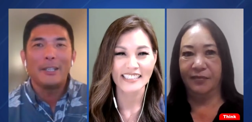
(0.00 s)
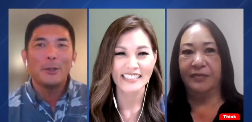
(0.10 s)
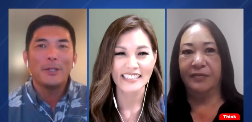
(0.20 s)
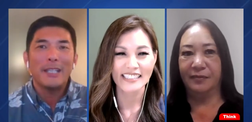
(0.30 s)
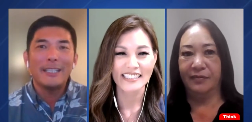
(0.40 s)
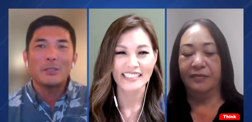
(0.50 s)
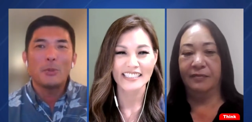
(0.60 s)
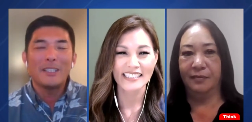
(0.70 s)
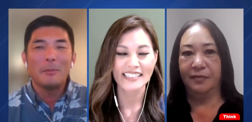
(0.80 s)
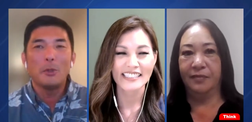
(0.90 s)
Speaker 1: I know that it's
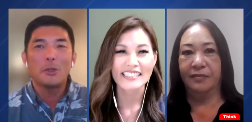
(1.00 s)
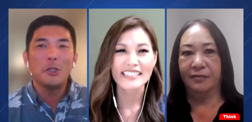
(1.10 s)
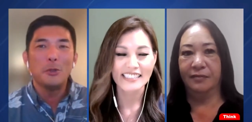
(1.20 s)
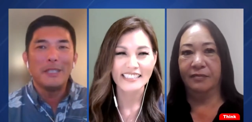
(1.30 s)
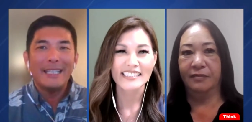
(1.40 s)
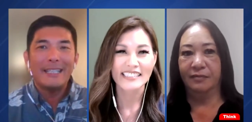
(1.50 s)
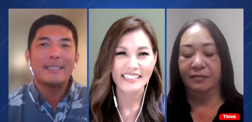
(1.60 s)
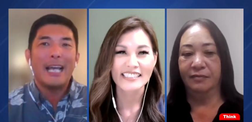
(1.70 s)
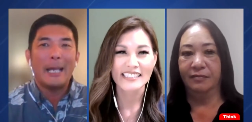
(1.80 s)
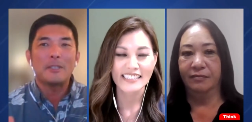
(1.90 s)
one of the most unique
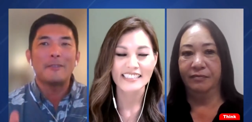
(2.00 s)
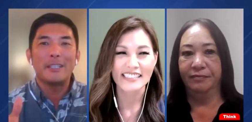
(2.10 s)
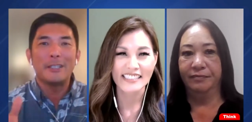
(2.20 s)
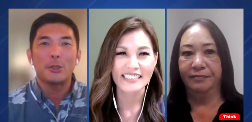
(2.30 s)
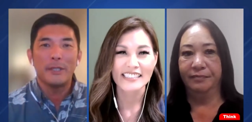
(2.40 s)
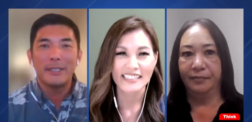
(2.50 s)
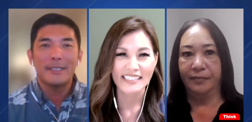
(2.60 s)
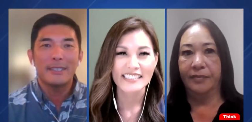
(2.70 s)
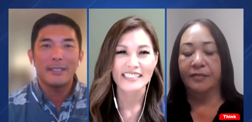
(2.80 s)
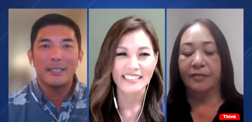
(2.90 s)
types of
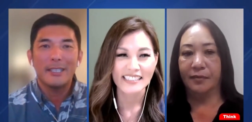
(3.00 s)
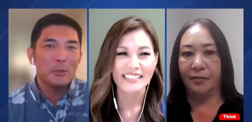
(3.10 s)
insurance